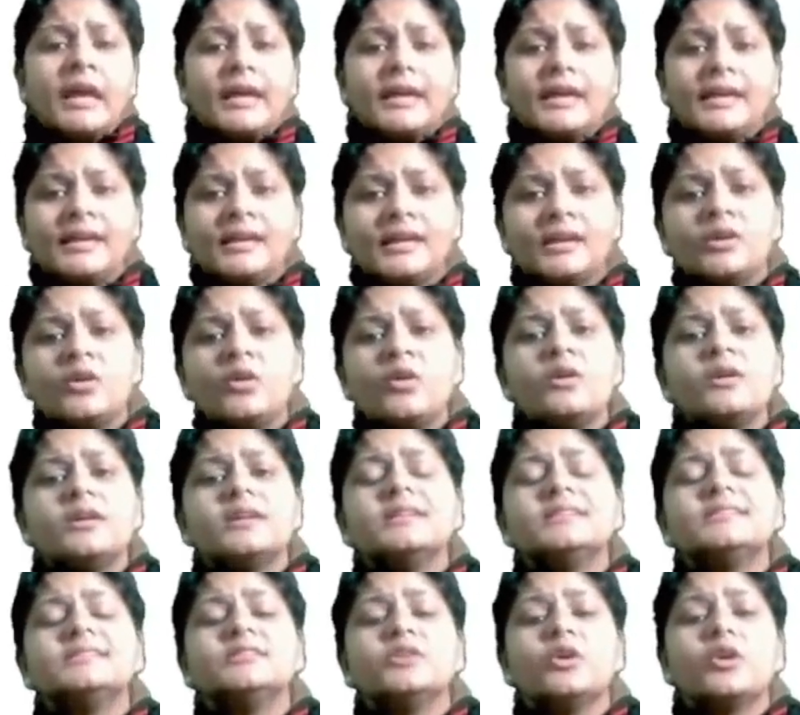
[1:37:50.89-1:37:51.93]
Ego
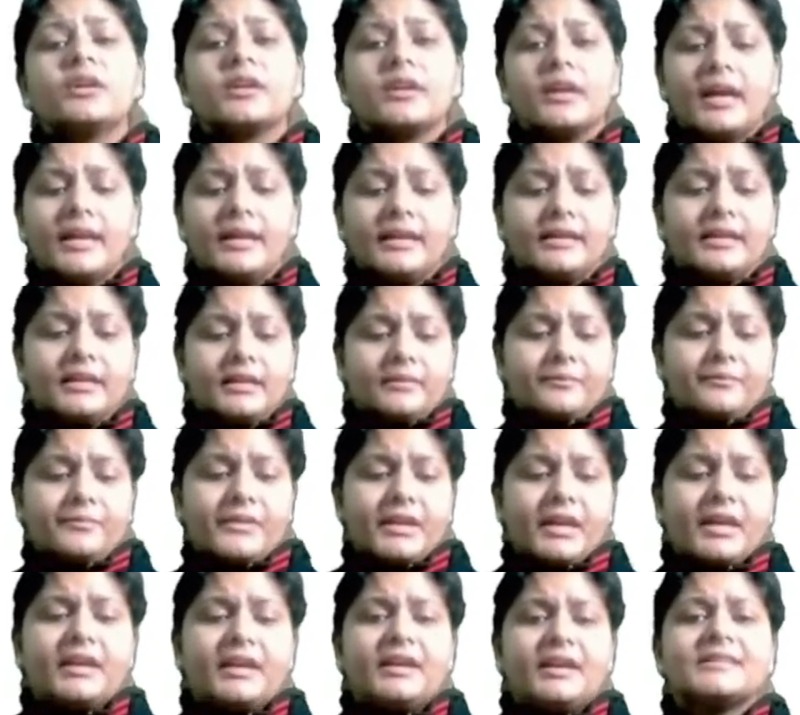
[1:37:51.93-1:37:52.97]
is your reality.
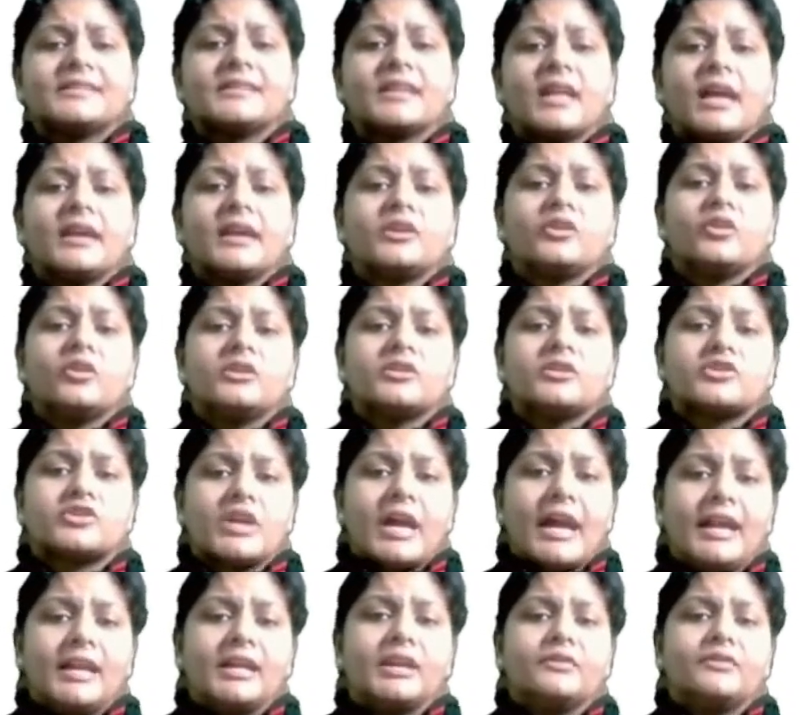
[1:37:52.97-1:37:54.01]
It is like your
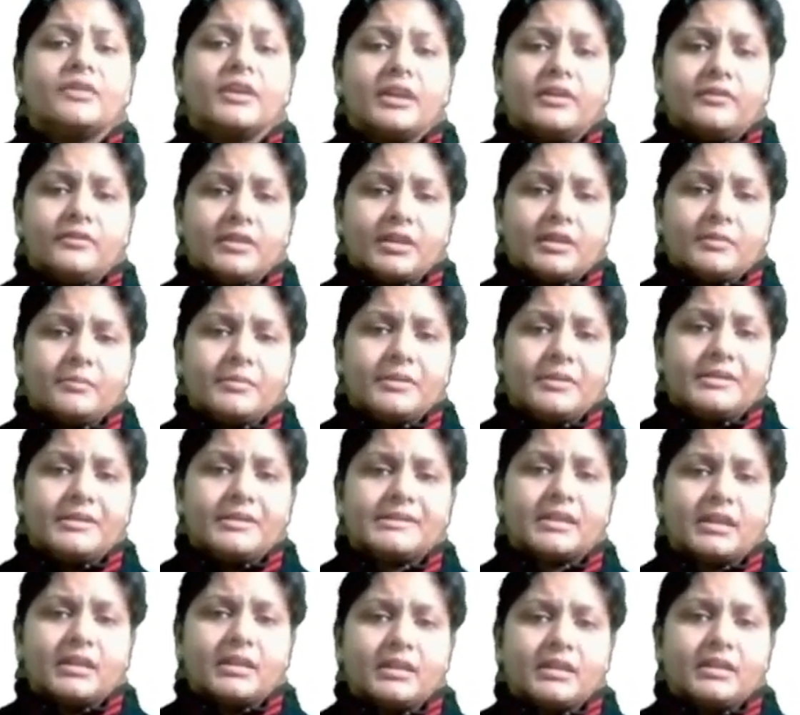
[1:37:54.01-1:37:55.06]
child behavior
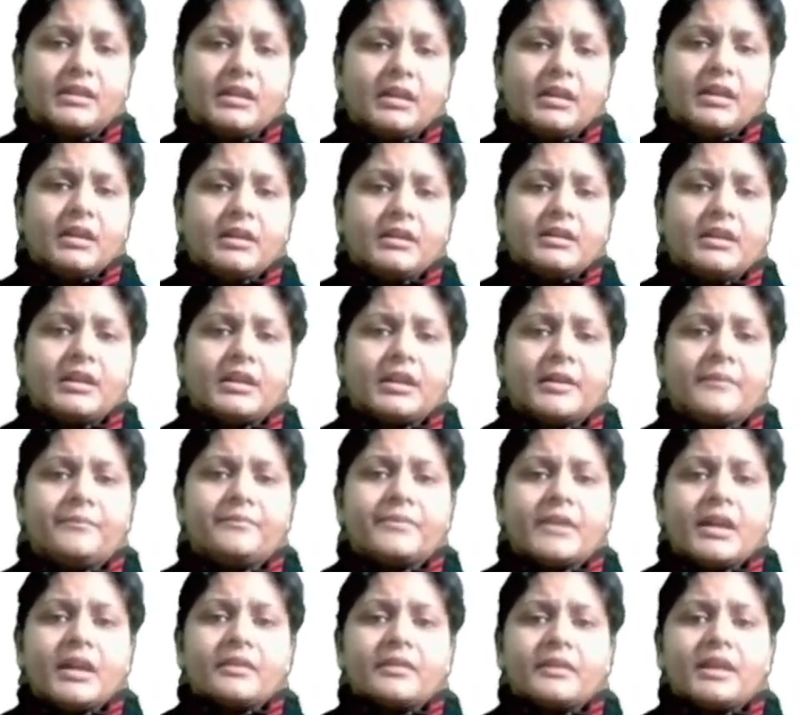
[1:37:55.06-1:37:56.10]
basically, okay?
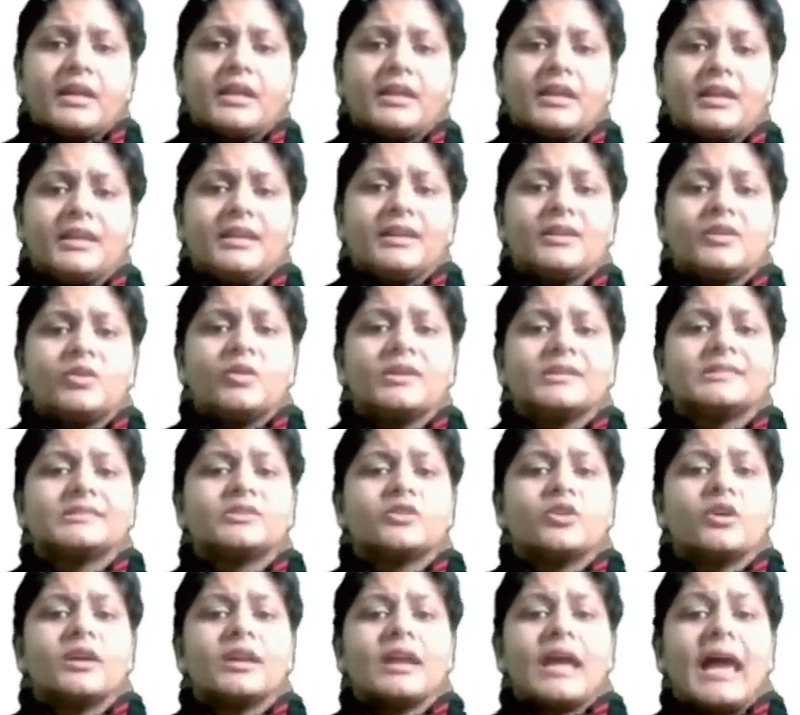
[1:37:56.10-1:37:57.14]
Then ego is
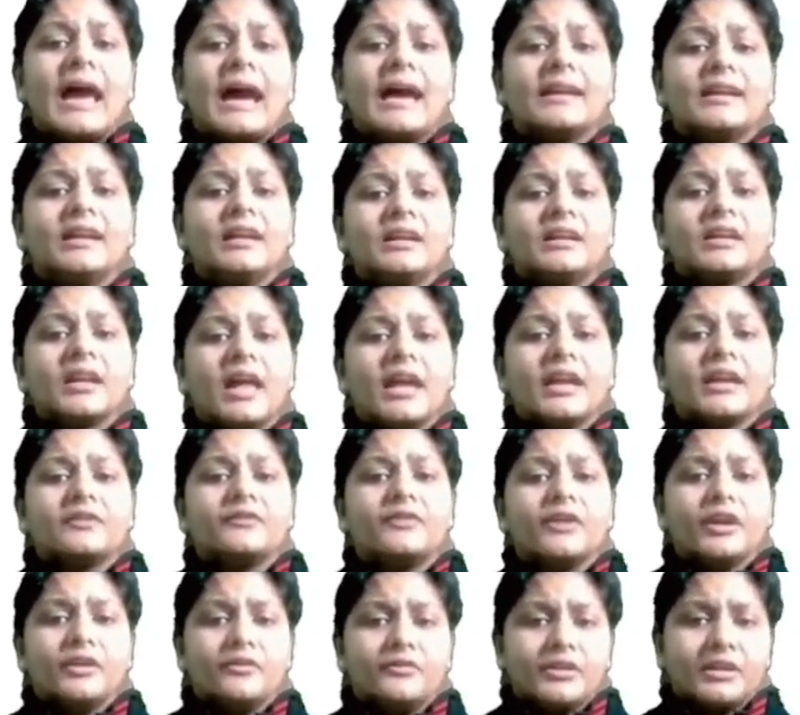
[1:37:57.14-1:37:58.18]
your adult like
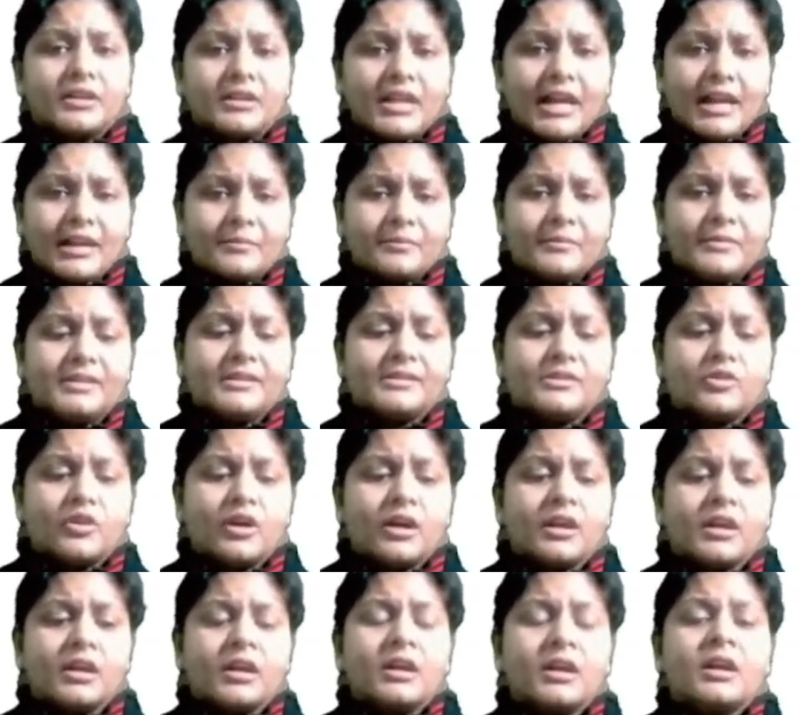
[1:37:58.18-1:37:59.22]
behavior. That means you
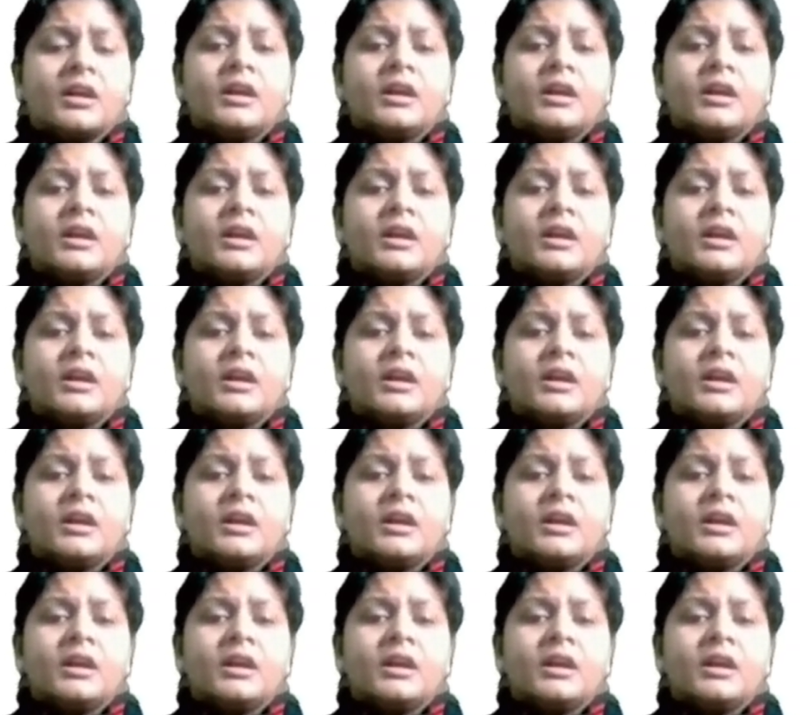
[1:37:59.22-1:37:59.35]
are